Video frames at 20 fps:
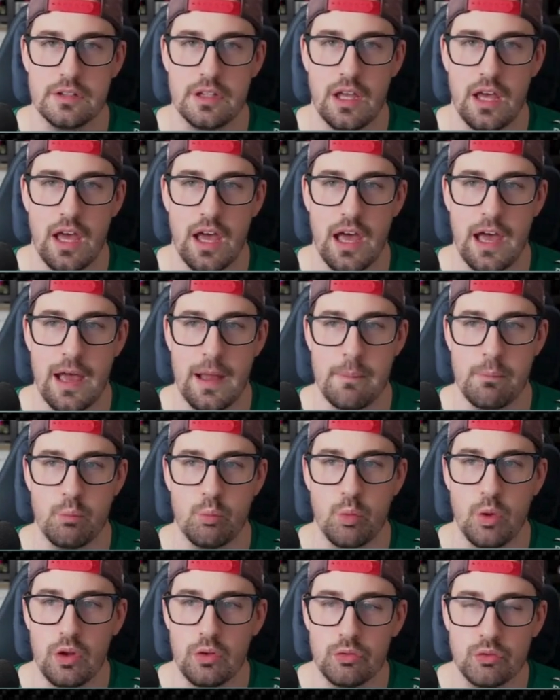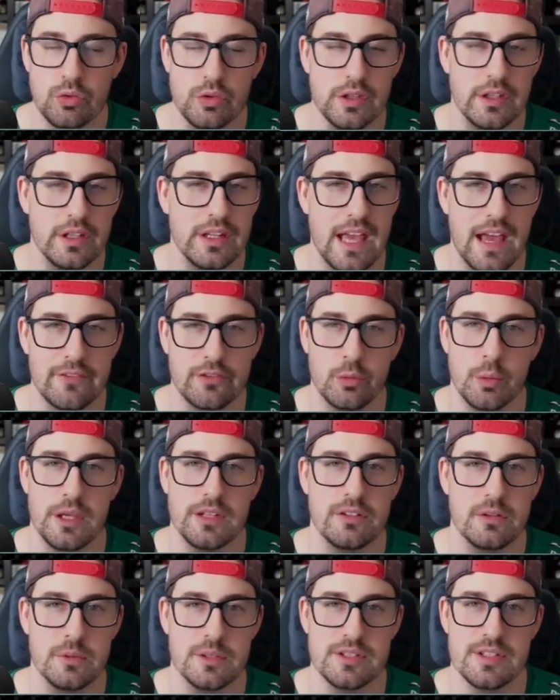We'll really have to wait
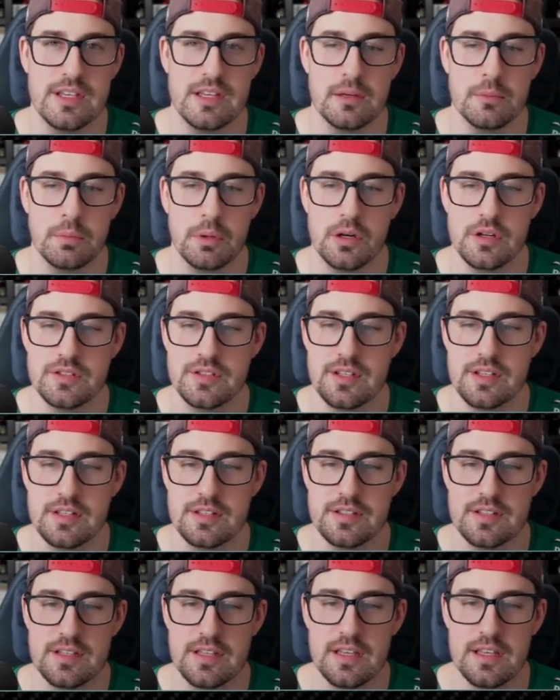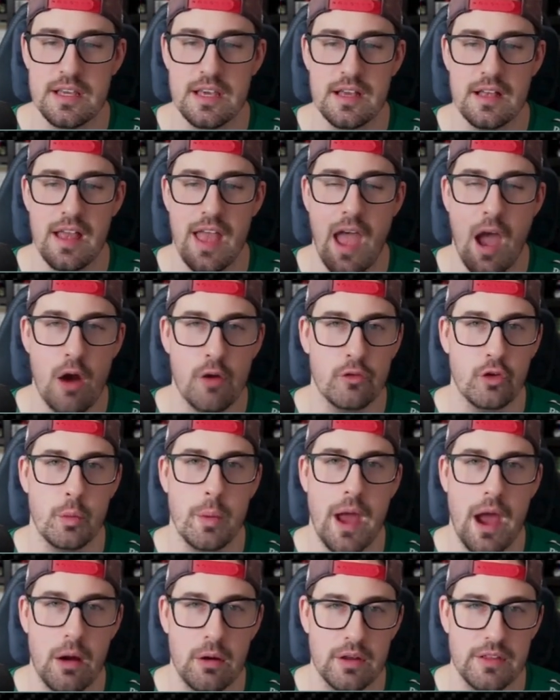till we see it in person to see how
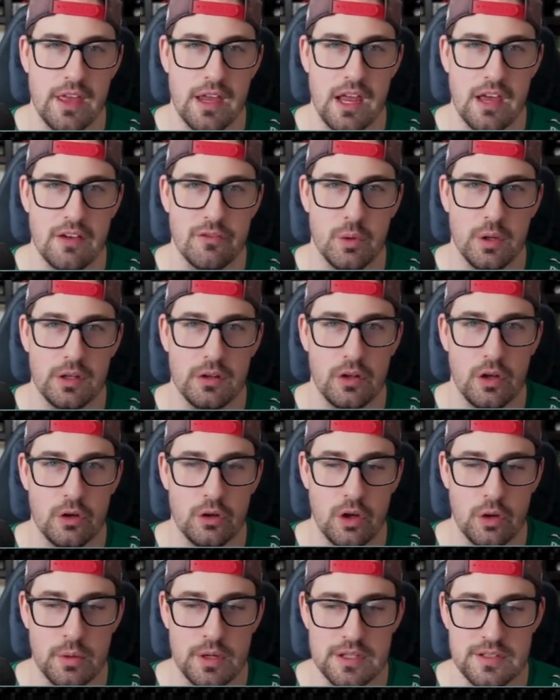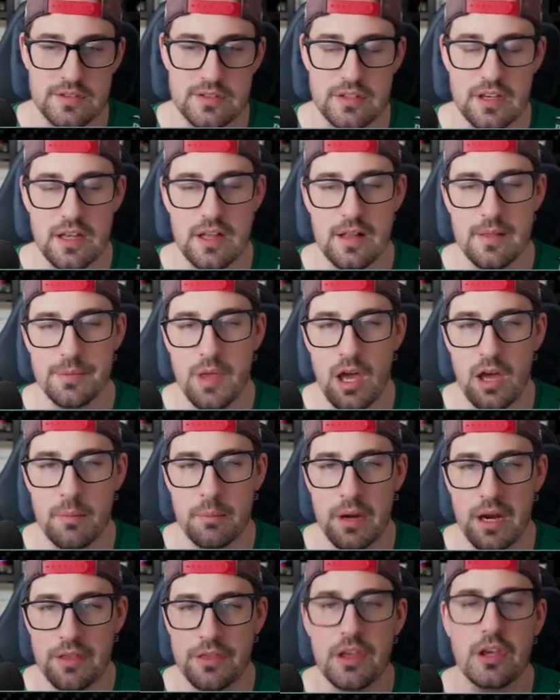overpowering that F1 logo is. But
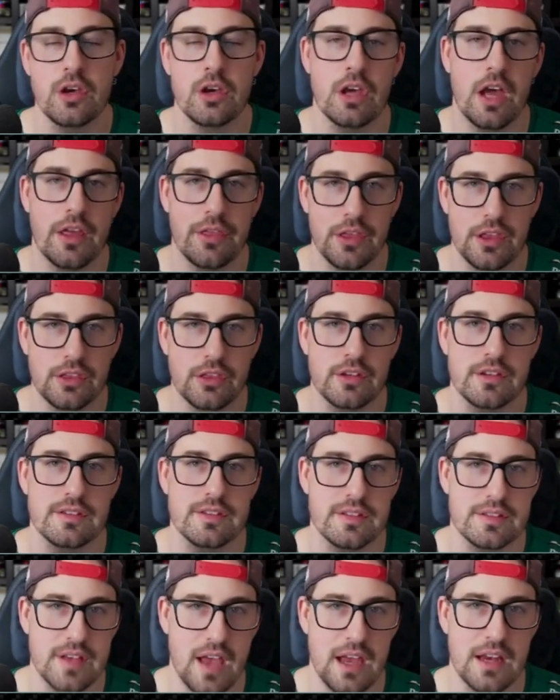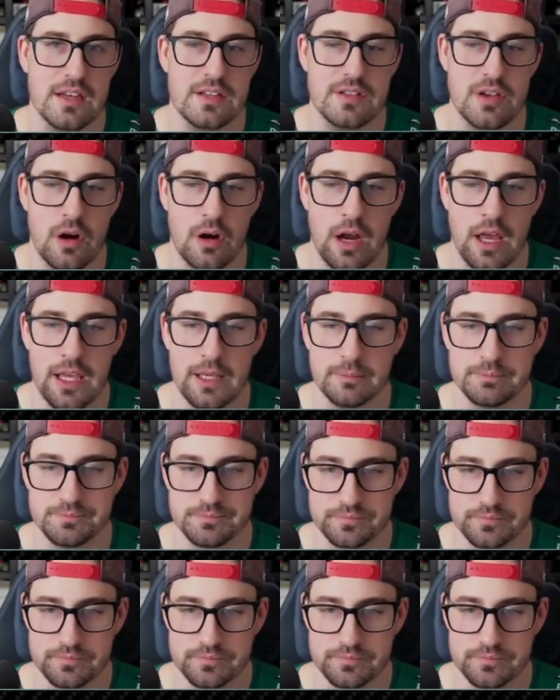I think the design is all right.